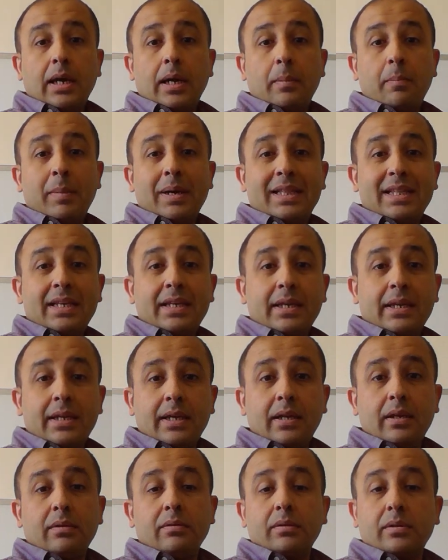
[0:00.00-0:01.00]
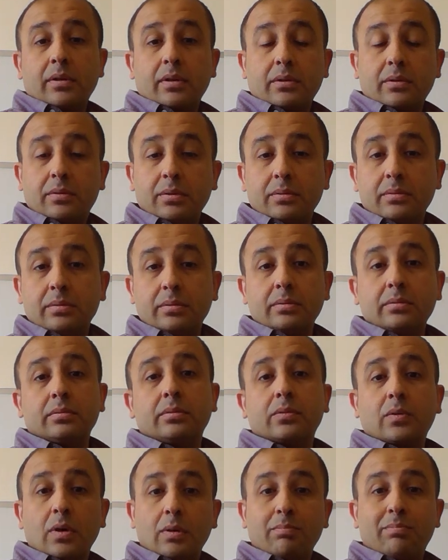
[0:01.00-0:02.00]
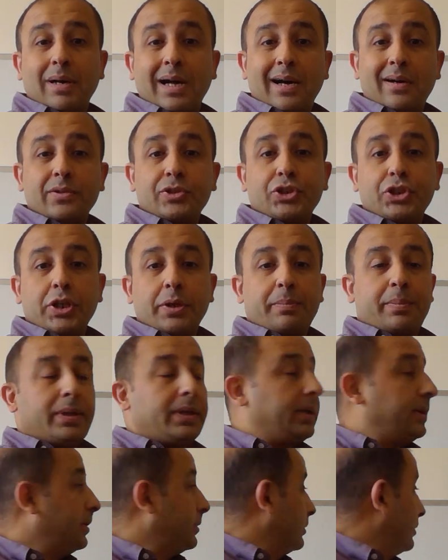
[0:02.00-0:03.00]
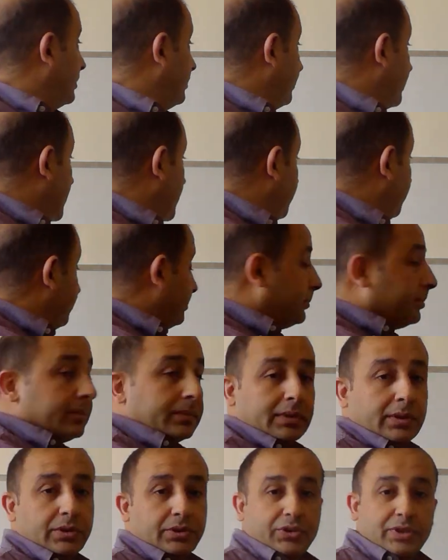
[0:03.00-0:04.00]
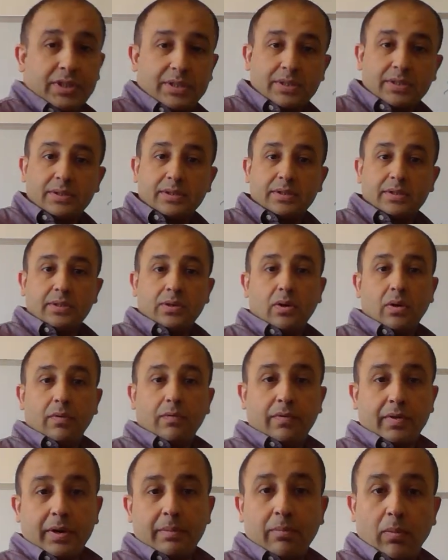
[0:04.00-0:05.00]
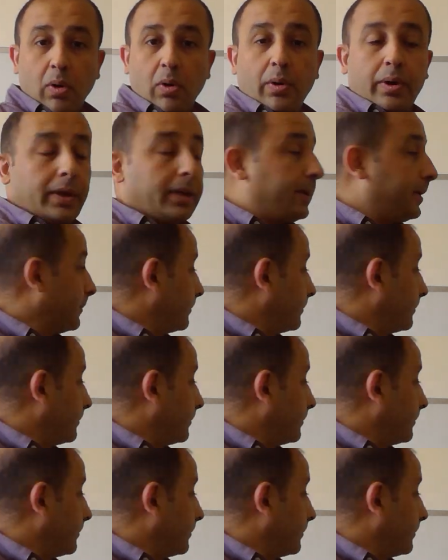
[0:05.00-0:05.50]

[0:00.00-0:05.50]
material or two compound cheaply from oil.